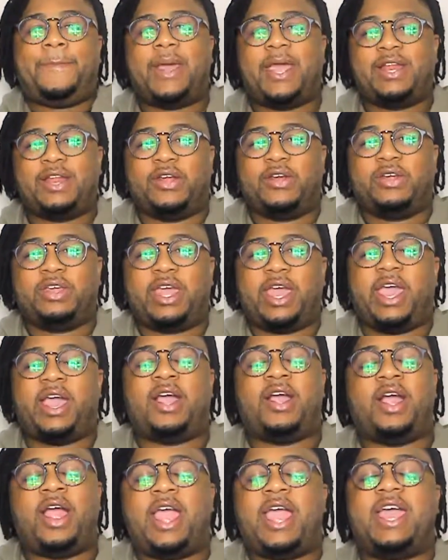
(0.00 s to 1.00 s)
Happy New
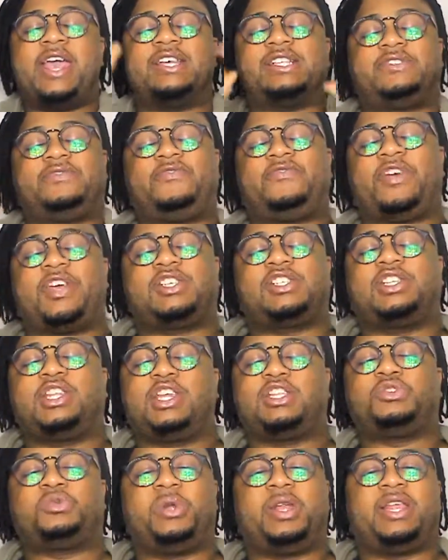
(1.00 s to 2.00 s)
Year. It is
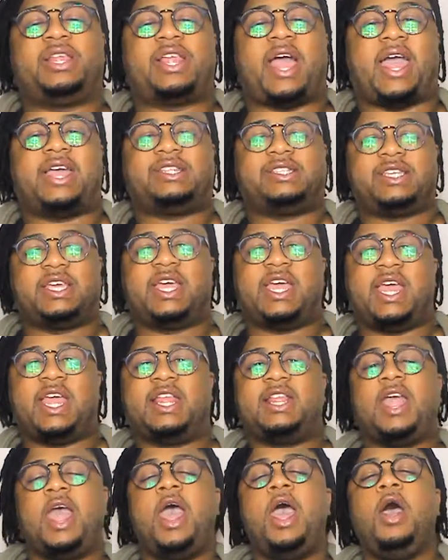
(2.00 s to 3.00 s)
officially
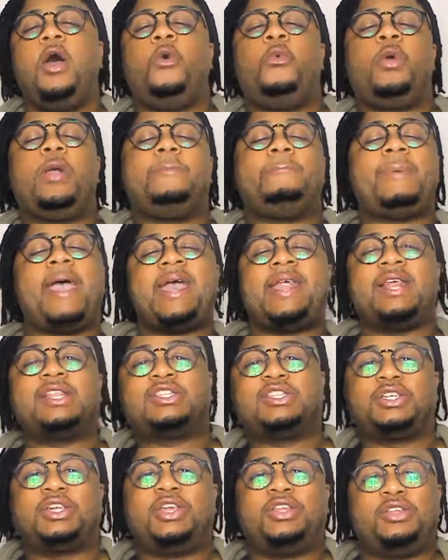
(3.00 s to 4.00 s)
2019. We made
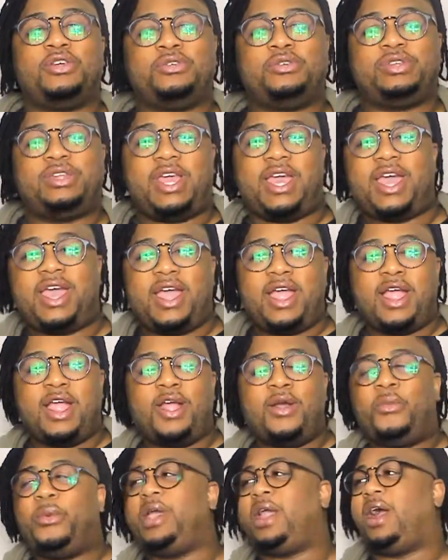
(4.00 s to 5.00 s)
it to the new
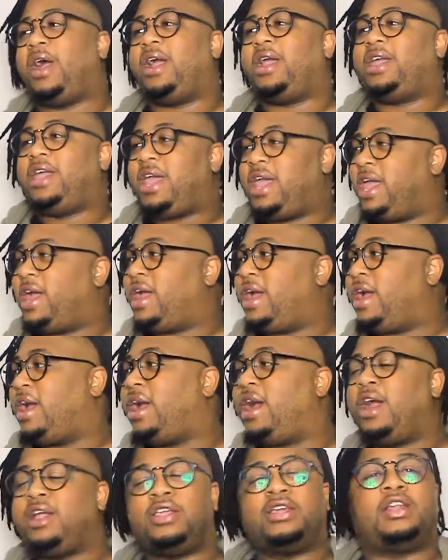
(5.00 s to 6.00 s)
year. We are
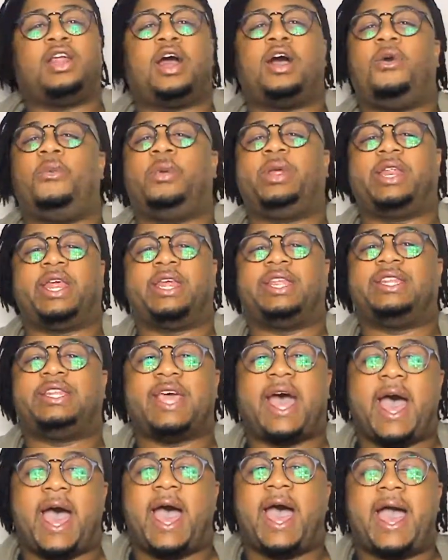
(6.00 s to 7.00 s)
here. You know, we didn't
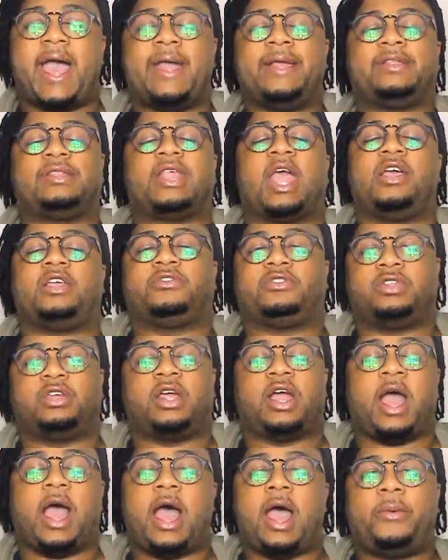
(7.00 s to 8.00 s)
die. Thank
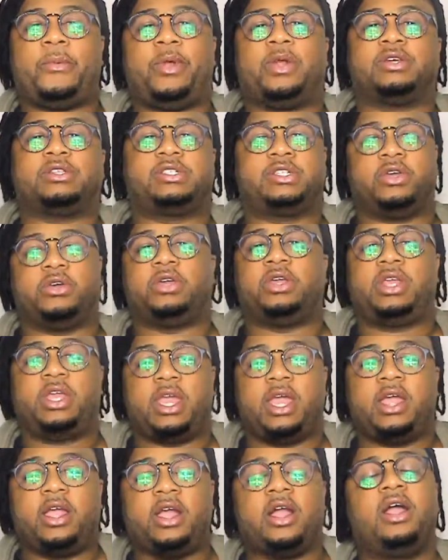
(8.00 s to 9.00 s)
to God we are still
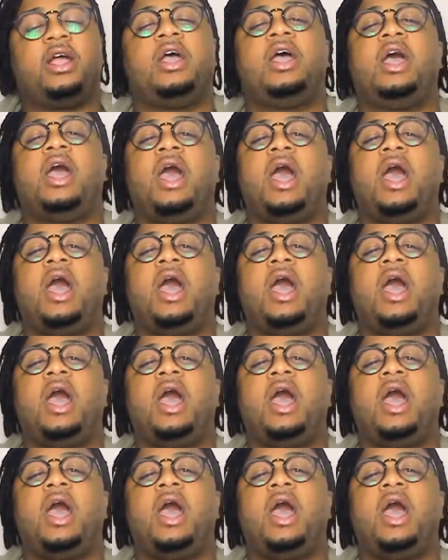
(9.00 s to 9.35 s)
here.